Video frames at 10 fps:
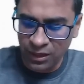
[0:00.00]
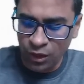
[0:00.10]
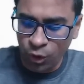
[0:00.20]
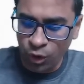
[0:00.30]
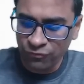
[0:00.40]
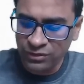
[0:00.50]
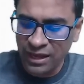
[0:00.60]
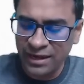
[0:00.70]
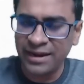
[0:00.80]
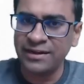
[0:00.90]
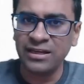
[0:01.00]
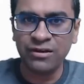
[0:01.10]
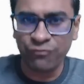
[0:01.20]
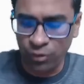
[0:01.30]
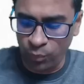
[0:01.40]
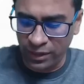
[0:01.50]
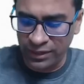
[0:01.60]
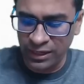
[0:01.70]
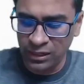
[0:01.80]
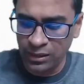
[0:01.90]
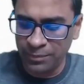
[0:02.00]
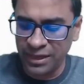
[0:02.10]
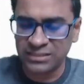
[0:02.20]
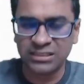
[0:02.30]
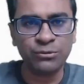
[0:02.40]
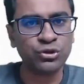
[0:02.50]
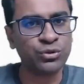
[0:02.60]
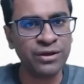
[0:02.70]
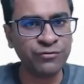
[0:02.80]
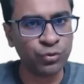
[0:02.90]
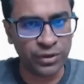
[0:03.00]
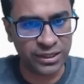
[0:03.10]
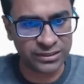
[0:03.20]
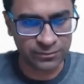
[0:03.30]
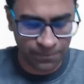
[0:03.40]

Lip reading: Ophtha and ENT for 1 day, PSM you should give 2 days.